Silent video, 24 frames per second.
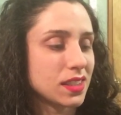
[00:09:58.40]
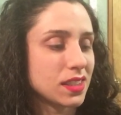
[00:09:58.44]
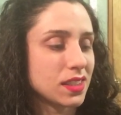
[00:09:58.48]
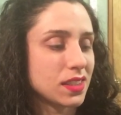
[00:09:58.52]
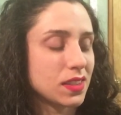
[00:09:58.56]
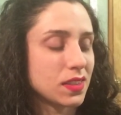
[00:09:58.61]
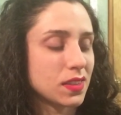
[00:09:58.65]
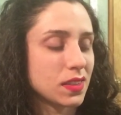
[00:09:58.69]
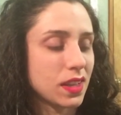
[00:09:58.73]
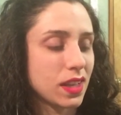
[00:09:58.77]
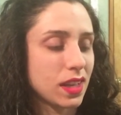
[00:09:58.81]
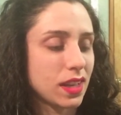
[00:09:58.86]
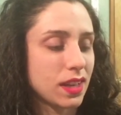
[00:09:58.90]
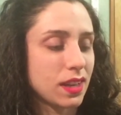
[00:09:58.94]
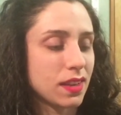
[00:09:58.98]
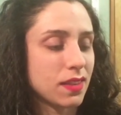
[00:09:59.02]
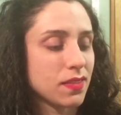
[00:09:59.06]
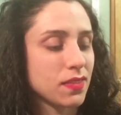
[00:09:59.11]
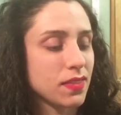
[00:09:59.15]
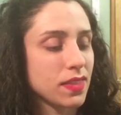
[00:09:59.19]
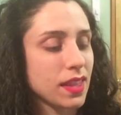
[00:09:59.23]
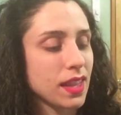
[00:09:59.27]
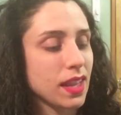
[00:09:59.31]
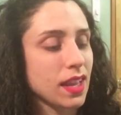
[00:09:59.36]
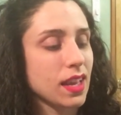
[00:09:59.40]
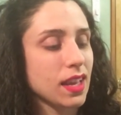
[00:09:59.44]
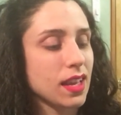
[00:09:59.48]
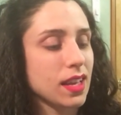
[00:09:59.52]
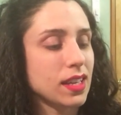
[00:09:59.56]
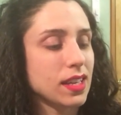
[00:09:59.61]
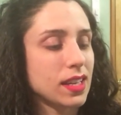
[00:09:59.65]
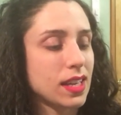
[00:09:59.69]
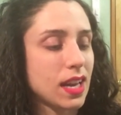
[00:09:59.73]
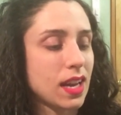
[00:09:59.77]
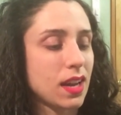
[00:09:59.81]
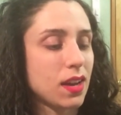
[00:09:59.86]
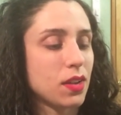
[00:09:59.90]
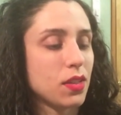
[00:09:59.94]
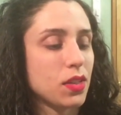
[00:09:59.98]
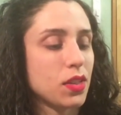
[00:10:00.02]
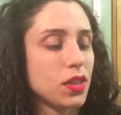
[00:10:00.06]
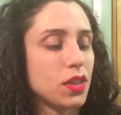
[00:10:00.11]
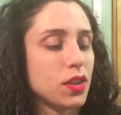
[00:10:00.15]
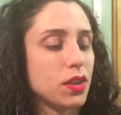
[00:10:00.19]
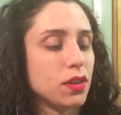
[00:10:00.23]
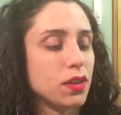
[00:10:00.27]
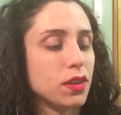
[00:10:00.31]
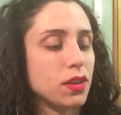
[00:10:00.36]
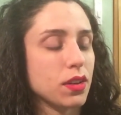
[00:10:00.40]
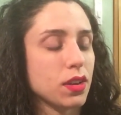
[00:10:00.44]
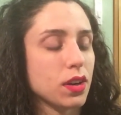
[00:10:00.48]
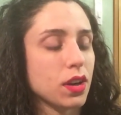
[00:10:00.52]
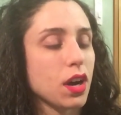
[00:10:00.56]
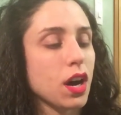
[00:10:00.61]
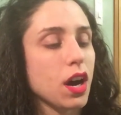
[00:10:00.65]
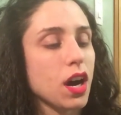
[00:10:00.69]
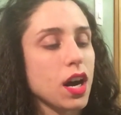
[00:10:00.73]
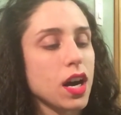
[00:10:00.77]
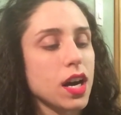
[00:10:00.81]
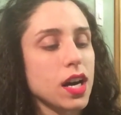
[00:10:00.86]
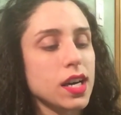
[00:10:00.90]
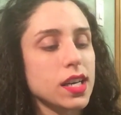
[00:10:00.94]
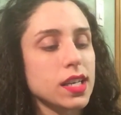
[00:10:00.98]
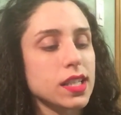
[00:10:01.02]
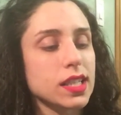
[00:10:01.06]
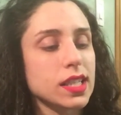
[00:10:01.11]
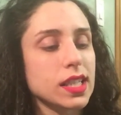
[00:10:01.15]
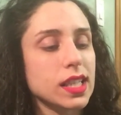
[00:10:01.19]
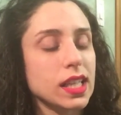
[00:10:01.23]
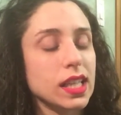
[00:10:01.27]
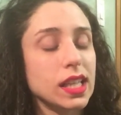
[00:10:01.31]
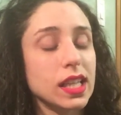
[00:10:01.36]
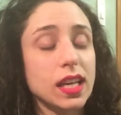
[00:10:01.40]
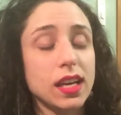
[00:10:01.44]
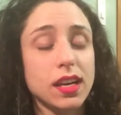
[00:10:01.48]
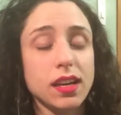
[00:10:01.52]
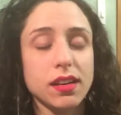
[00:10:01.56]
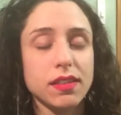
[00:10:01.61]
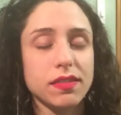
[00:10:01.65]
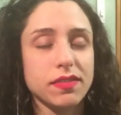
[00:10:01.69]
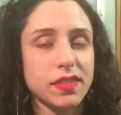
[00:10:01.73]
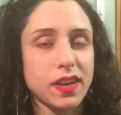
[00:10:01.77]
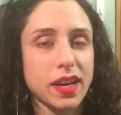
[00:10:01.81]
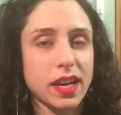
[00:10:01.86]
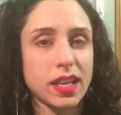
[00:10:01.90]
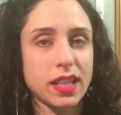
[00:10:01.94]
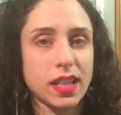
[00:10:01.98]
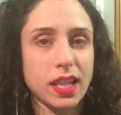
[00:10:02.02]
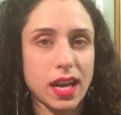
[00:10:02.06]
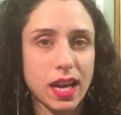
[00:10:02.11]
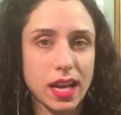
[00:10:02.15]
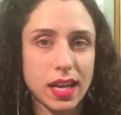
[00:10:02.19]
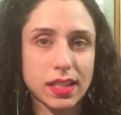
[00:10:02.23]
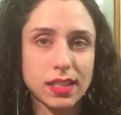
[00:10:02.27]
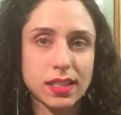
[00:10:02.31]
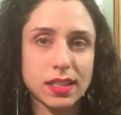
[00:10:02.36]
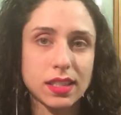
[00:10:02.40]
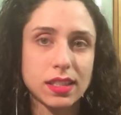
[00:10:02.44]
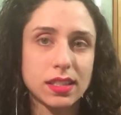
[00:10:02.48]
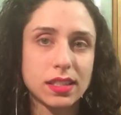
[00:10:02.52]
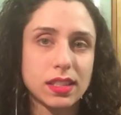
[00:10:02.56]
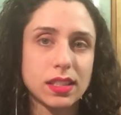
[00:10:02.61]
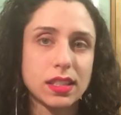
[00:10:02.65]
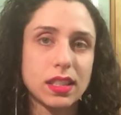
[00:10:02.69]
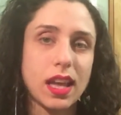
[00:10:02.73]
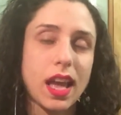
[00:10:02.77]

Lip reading: Okay. Now, the card clarifying that is